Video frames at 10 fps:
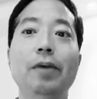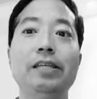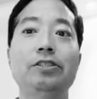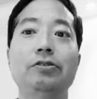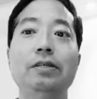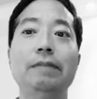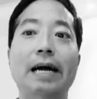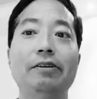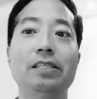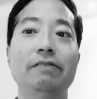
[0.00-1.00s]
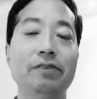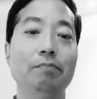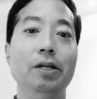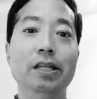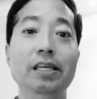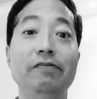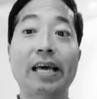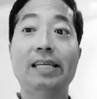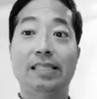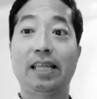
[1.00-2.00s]
mainstream narrative and belief
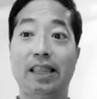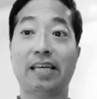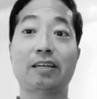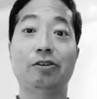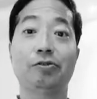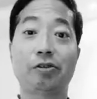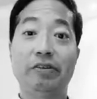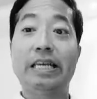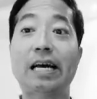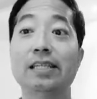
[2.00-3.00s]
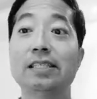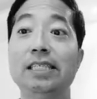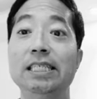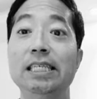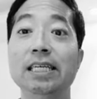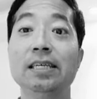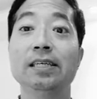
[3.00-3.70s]
antithetical to reality